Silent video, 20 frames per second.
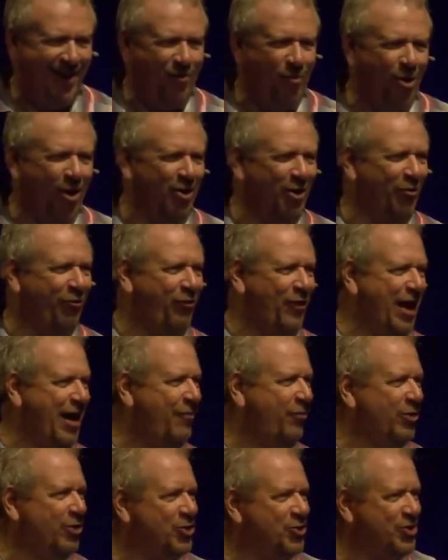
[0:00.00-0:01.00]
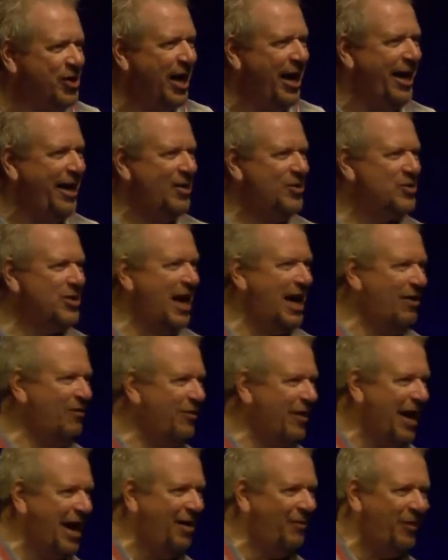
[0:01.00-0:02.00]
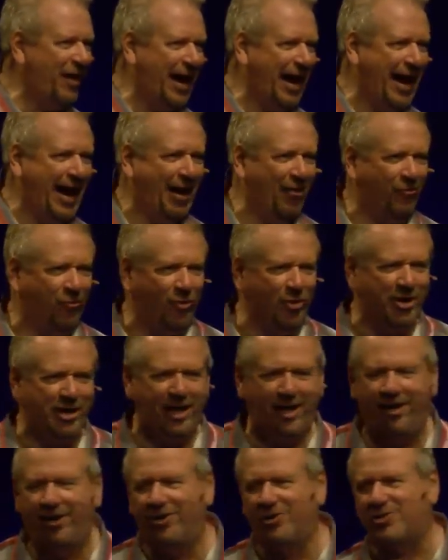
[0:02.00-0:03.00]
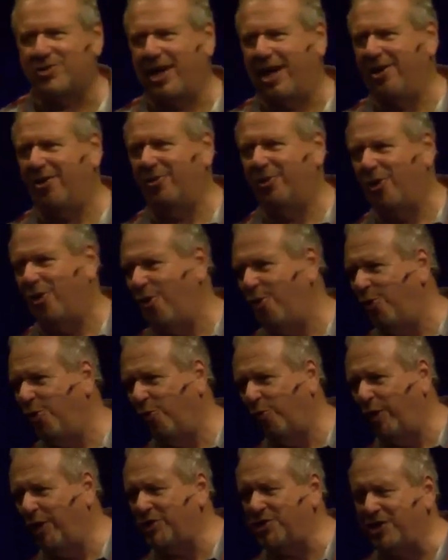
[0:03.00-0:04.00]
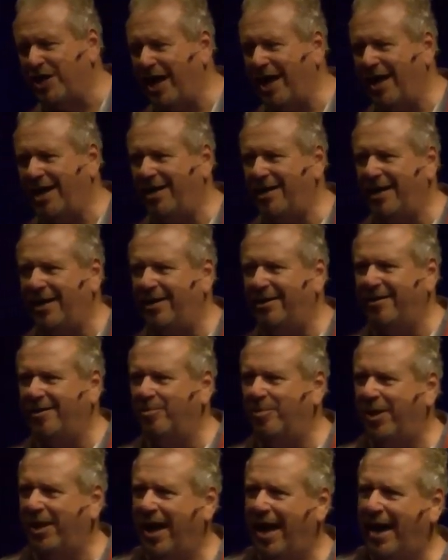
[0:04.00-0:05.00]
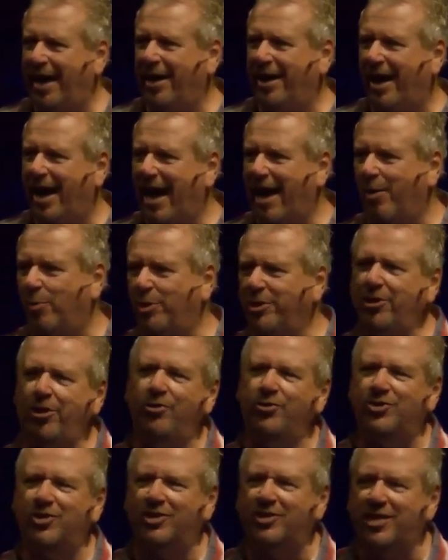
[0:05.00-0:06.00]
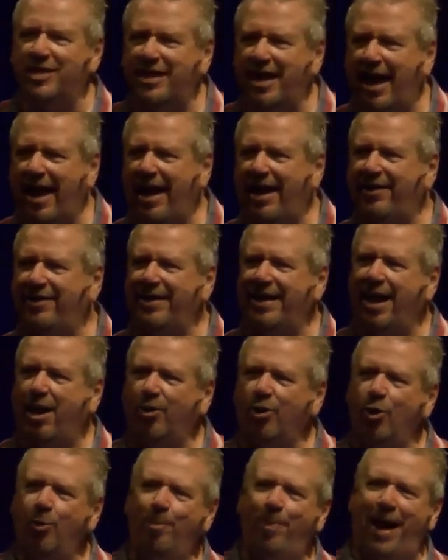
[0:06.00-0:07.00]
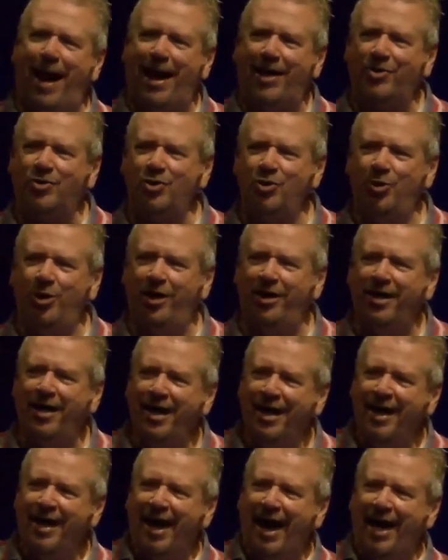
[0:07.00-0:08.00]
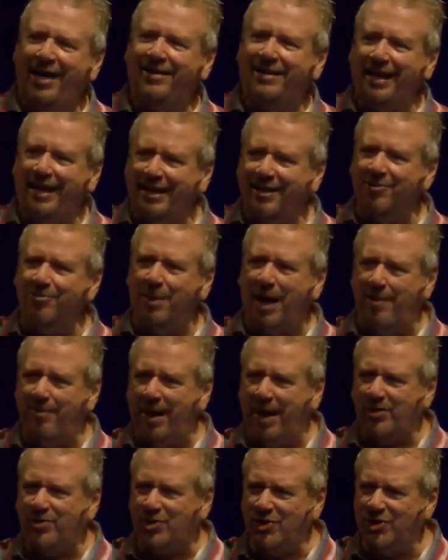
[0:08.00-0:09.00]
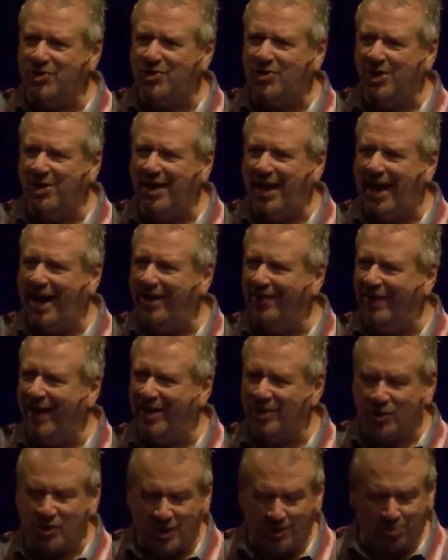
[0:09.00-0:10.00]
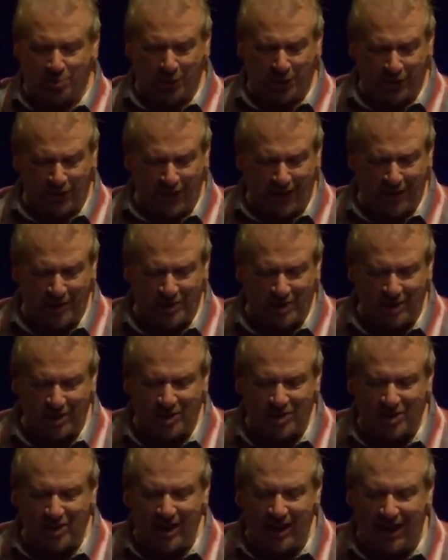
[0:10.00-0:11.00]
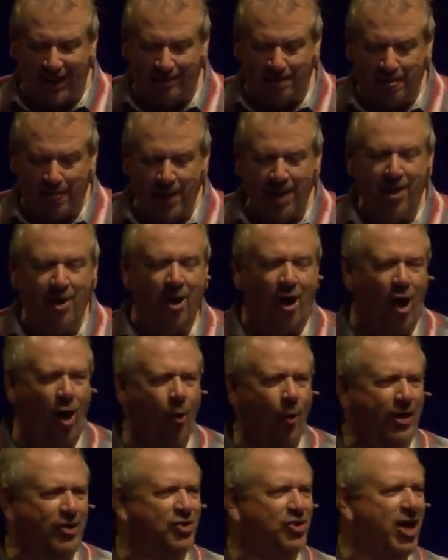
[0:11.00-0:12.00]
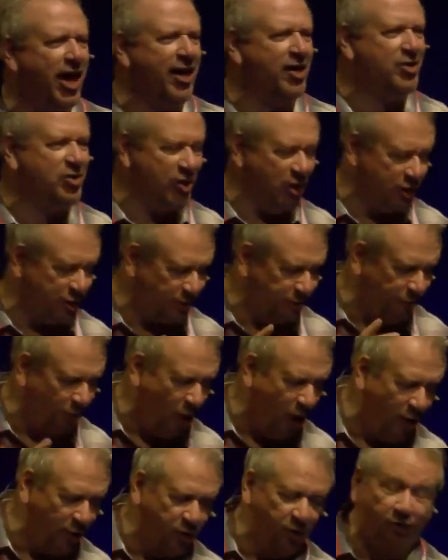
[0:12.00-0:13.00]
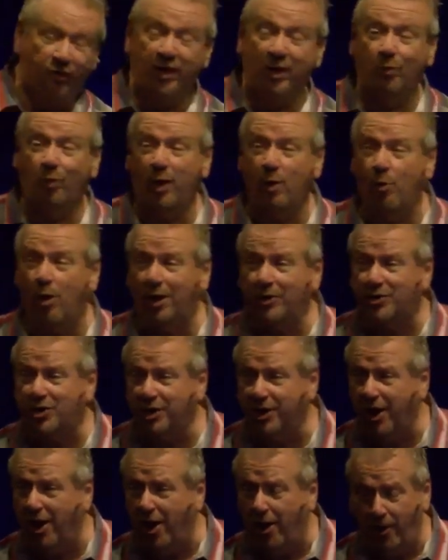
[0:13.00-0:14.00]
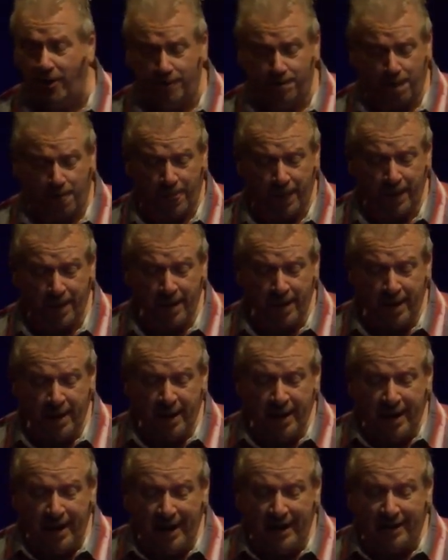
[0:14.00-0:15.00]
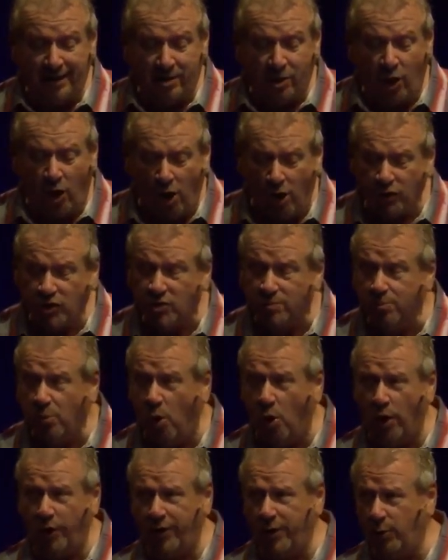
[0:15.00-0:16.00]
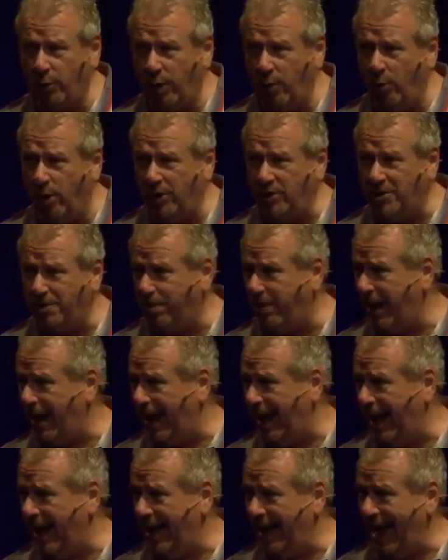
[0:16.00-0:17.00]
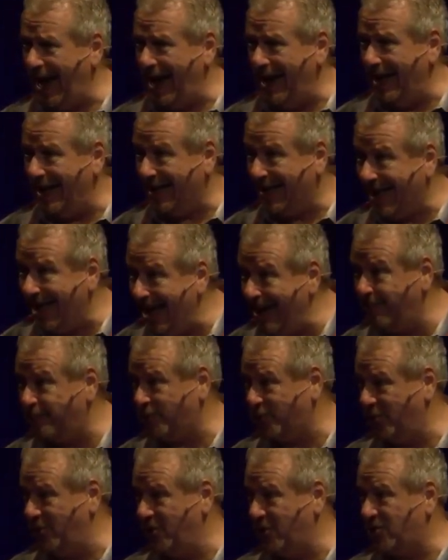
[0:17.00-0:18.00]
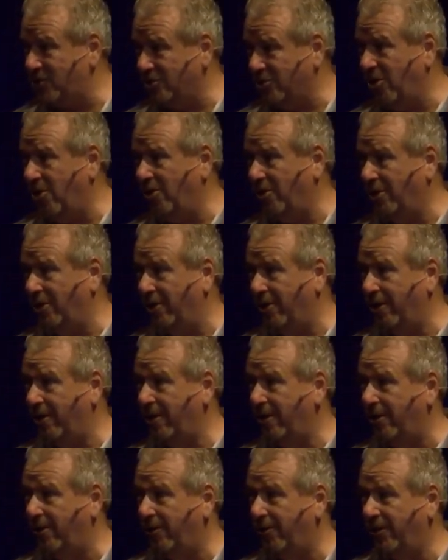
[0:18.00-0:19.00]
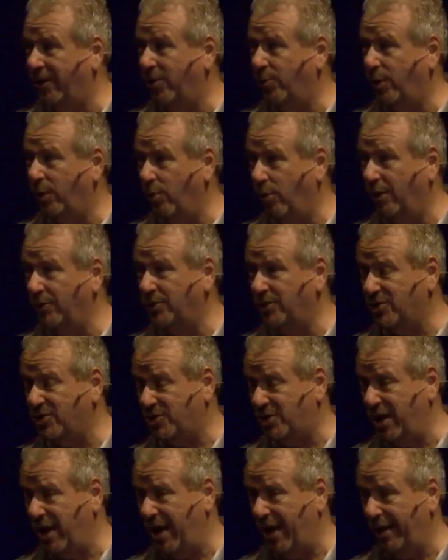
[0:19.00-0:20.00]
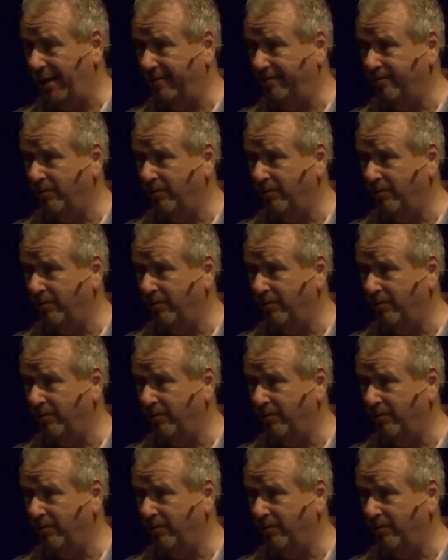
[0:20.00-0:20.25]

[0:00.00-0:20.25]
One of the favorite sayings I've had for years, I don't know who originated it, but I will use it today, and then I'll go back to it at the end of my message today, and that is simply this, that sin always takes us farther than we want to go. It costs more than we want to pay, and it keeps us longer than we want to stay.